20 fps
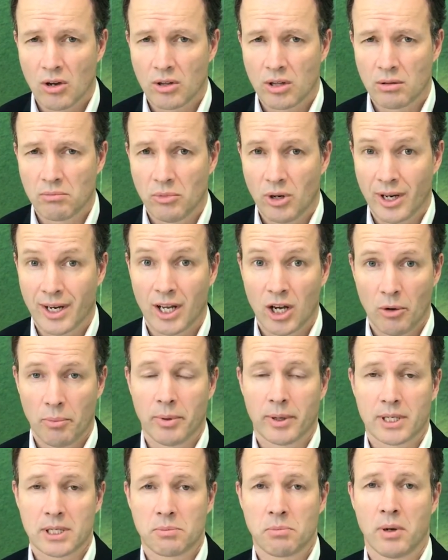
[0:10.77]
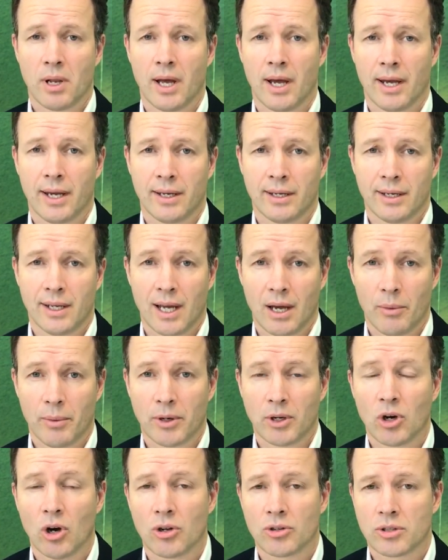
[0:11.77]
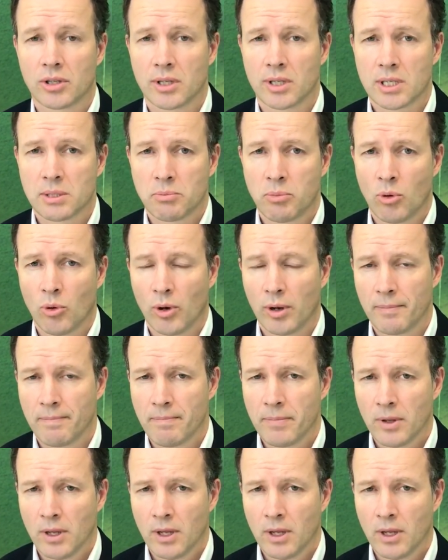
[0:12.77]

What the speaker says: that might help explain how we got to this point.